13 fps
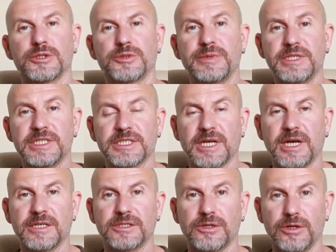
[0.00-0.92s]
as we
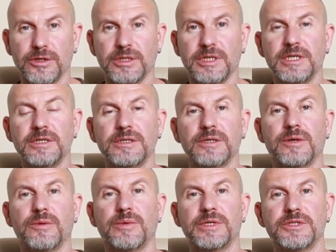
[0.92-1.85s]
discussed earlier,
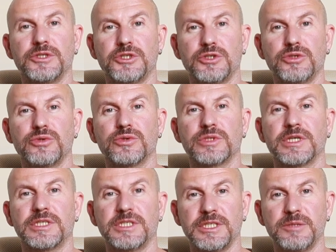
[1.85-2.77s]
when you choose
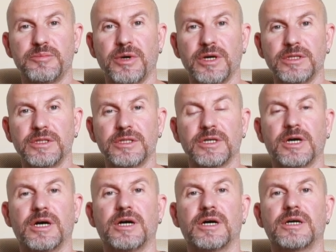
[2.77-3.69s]
a teapot,
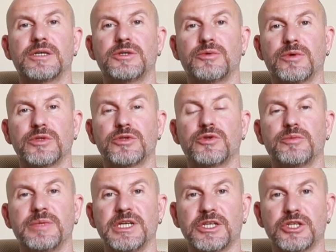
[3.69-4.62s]
you want to
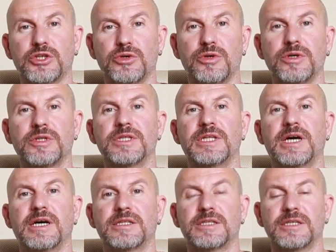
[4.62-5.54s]
make sure
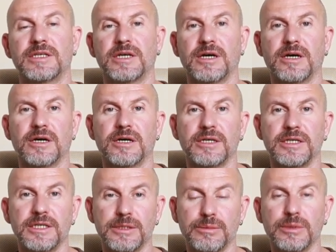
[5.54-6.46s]
that
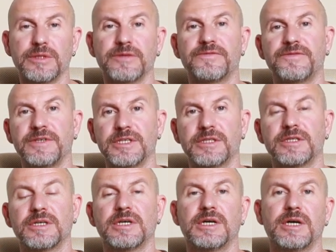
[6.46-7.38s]
it will fit
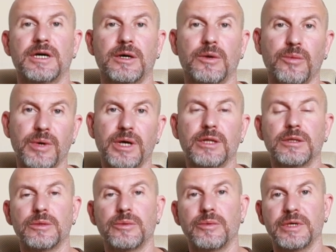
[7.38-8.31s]

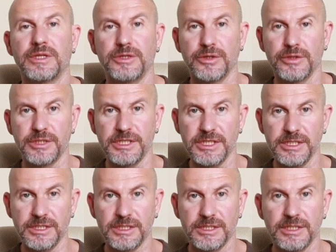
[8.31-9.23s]
well with your
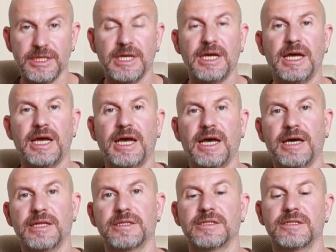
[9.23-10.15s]
teas.
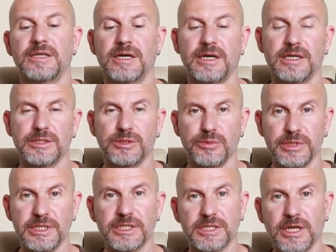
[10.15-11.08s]
And as we
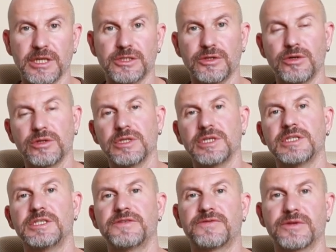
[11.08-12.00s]
discussed earlier,
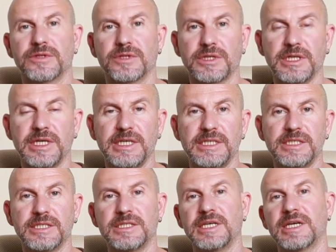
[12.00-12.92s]
different
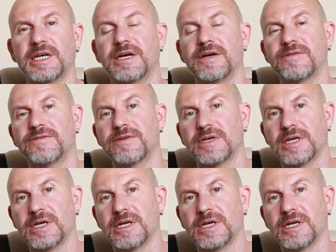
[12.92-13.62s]
clays, they have